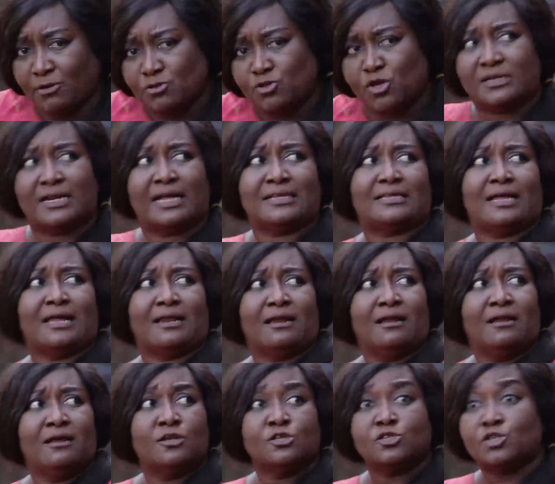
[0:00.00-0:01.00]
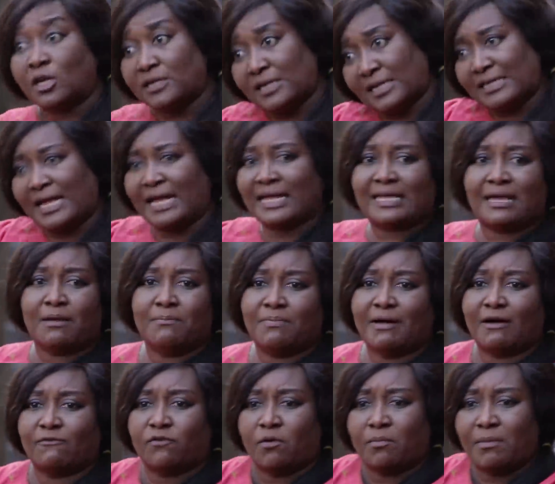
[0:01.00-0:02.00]
about you Jonathan? Jonathan
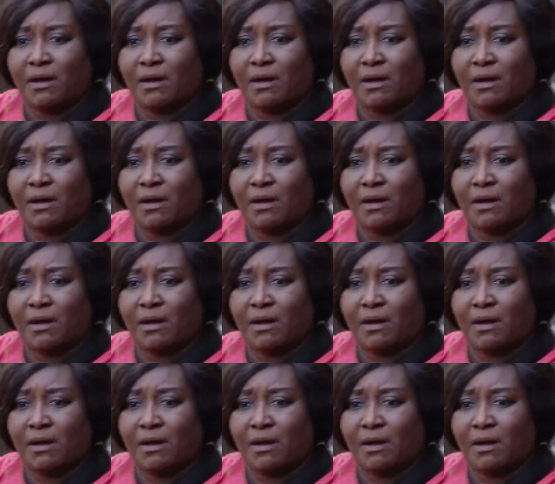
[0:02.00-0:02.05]
came back